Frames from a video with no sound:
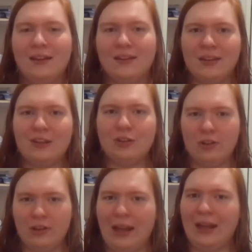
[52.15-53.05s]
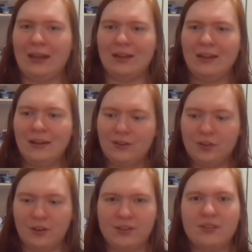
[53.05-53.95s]
The teacher can
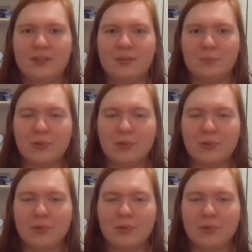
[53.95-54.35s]
just